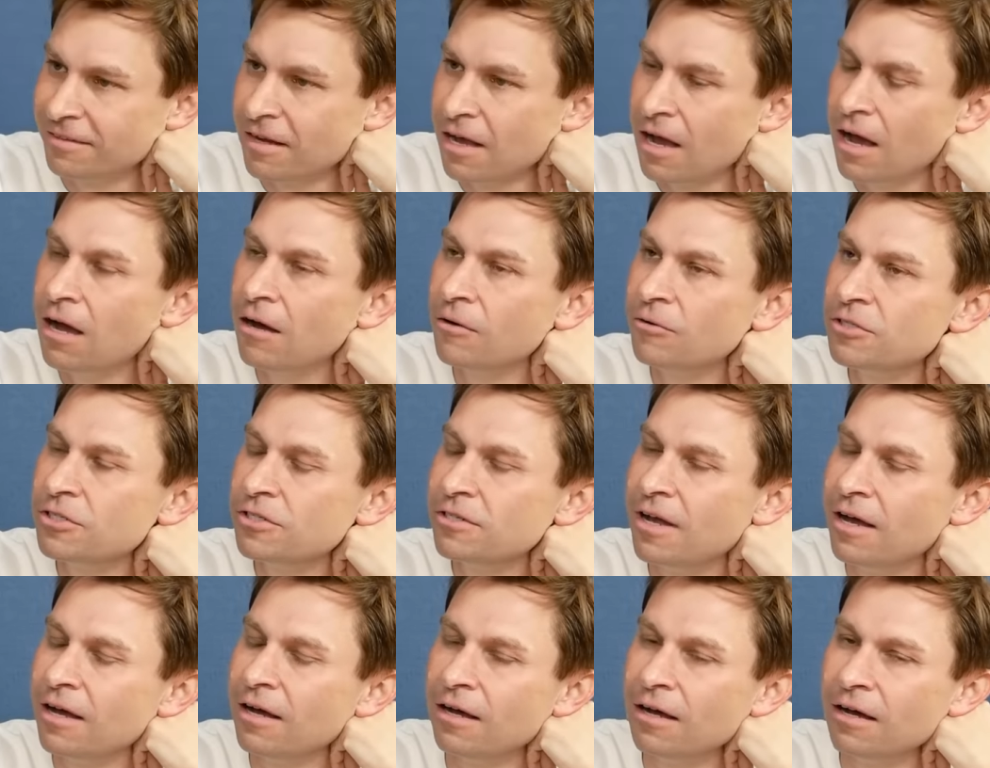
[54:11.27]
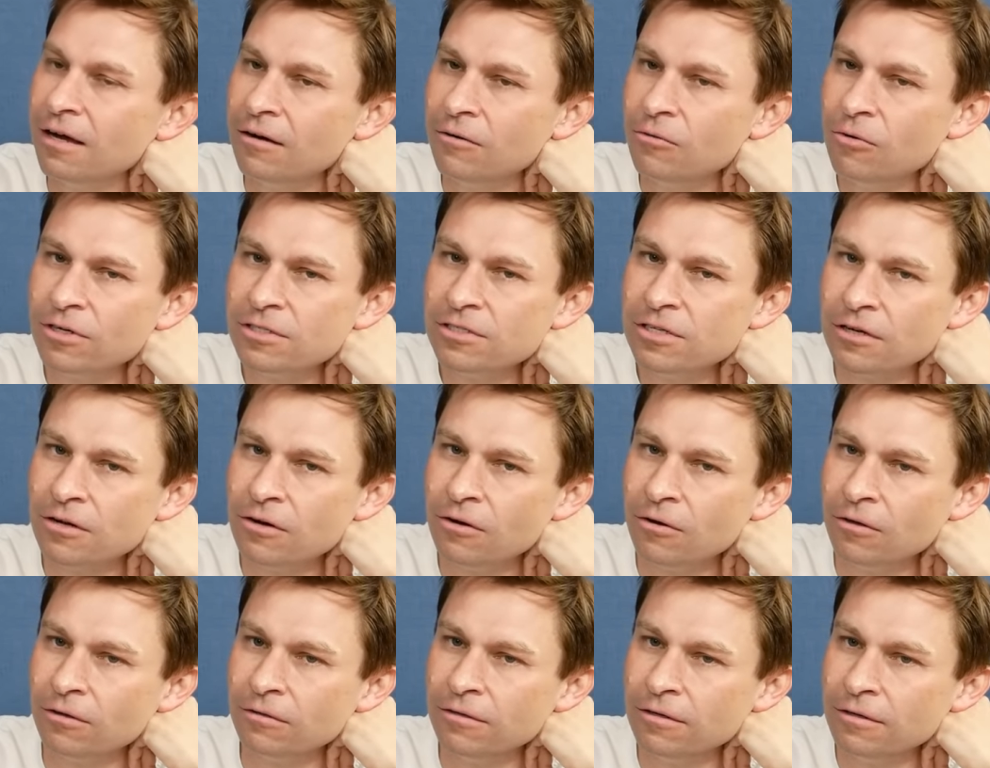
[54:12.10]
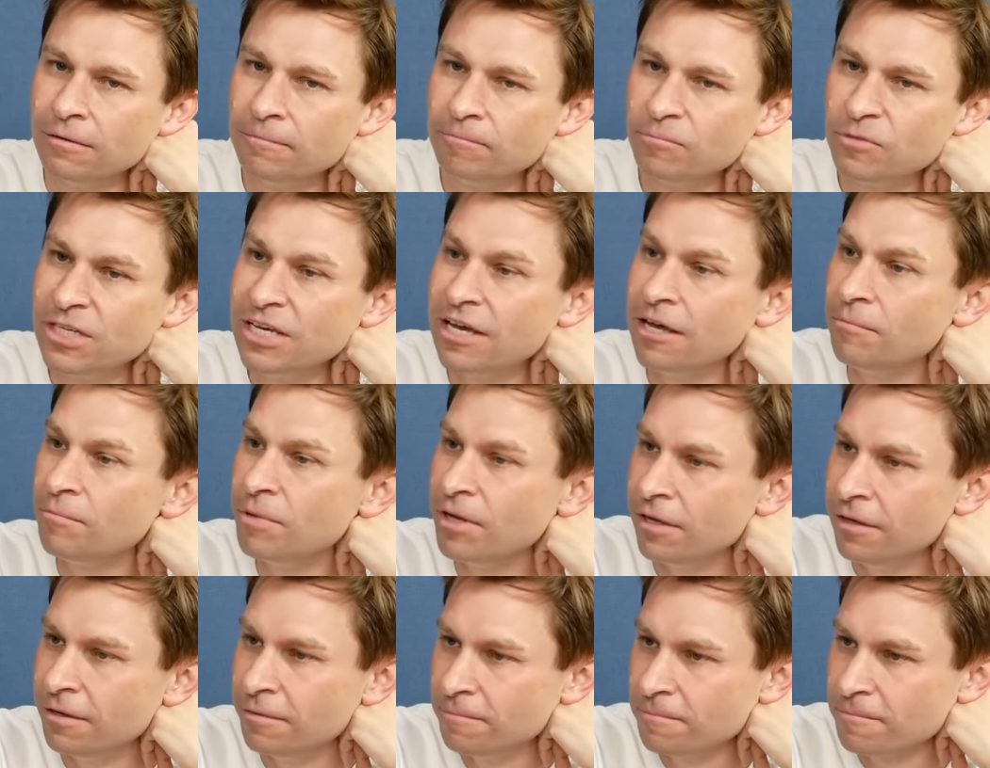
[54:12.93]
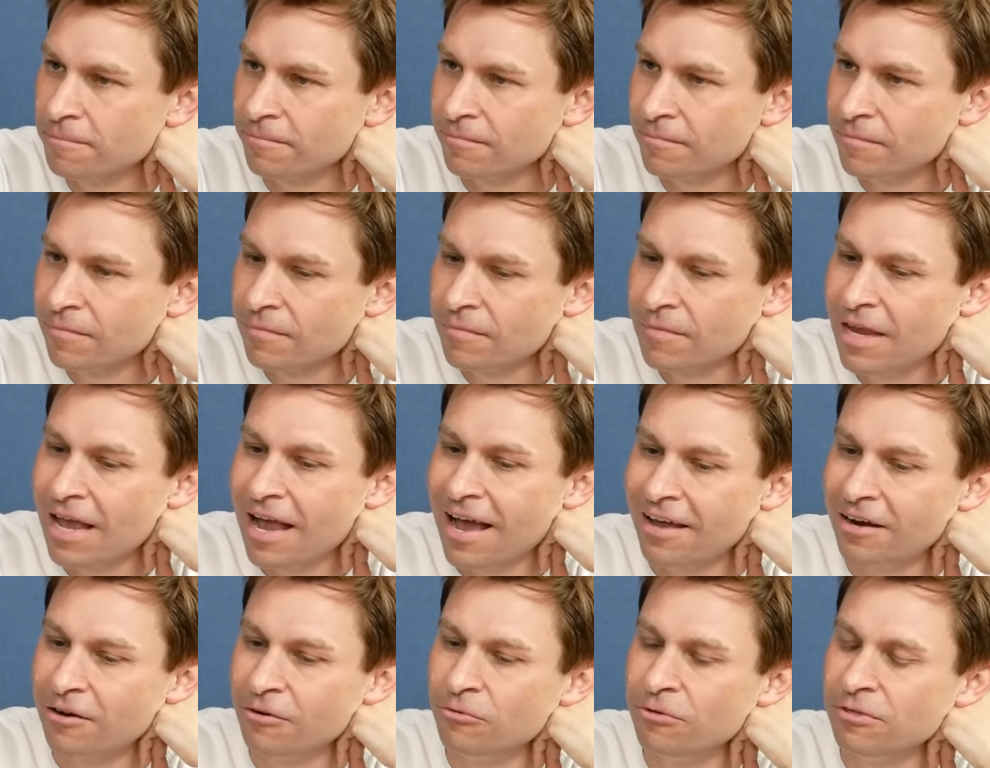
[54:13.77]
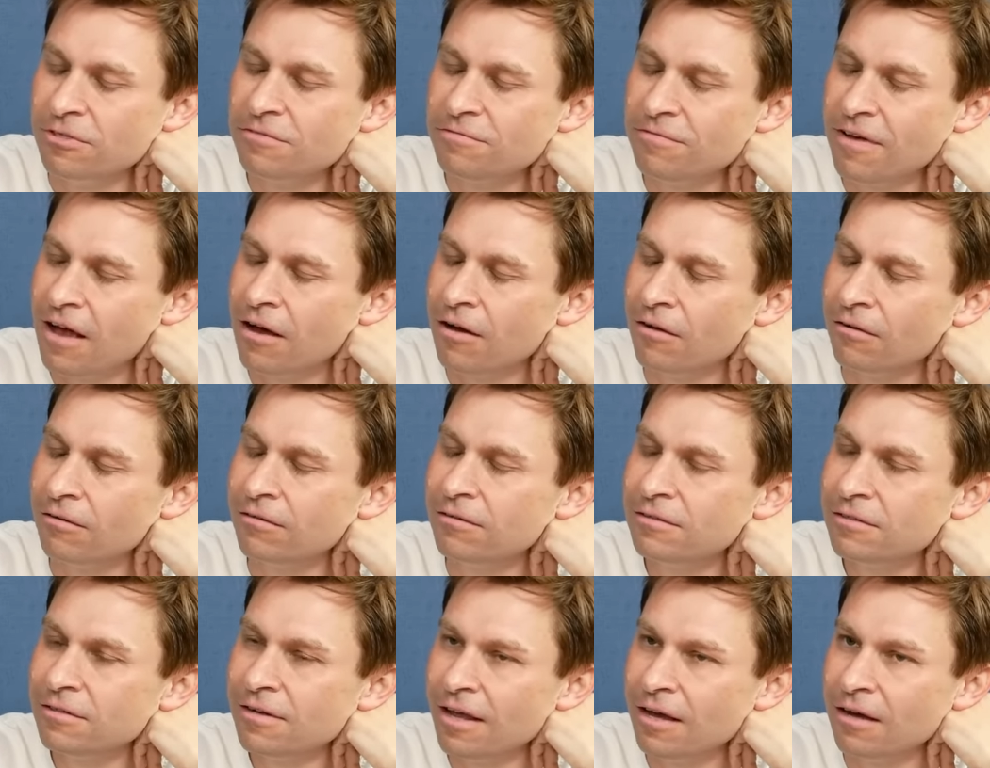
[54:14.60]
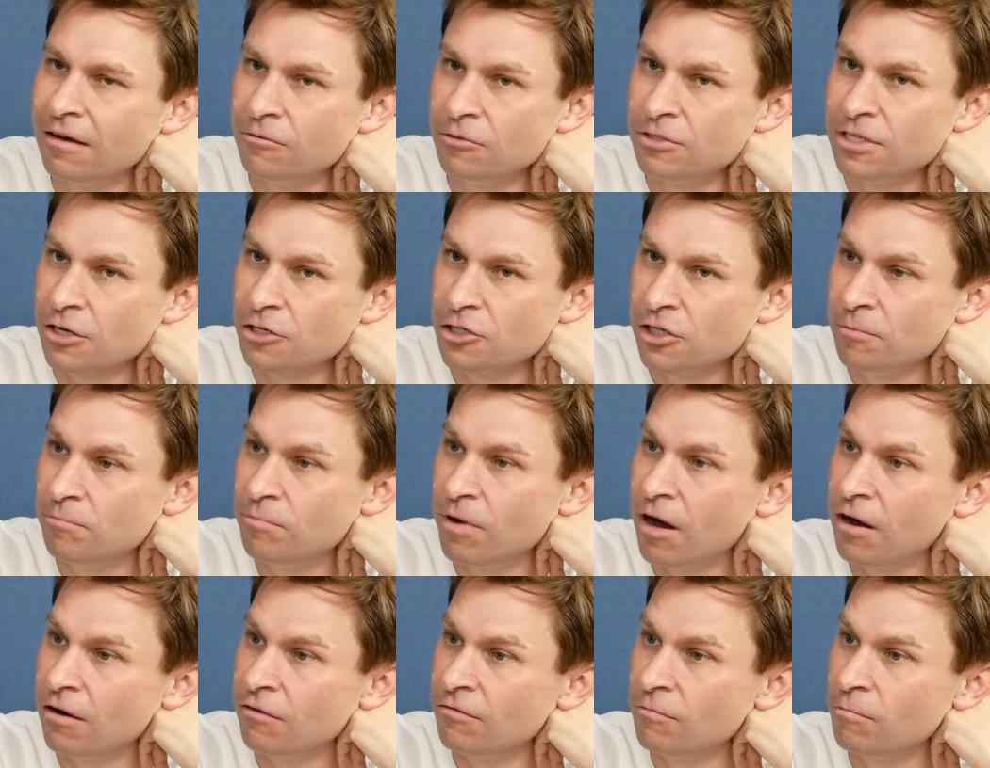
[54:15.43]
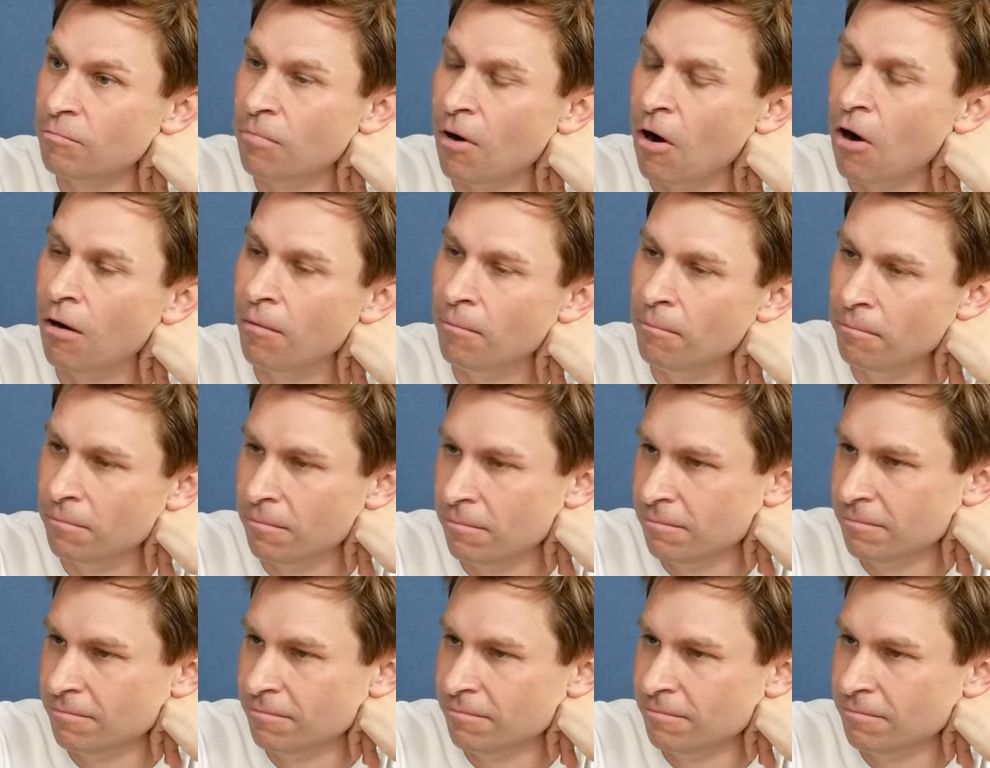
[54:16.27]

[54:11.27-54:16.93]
It was, what is it called? DNP. And it was found, it was actually part of a bomb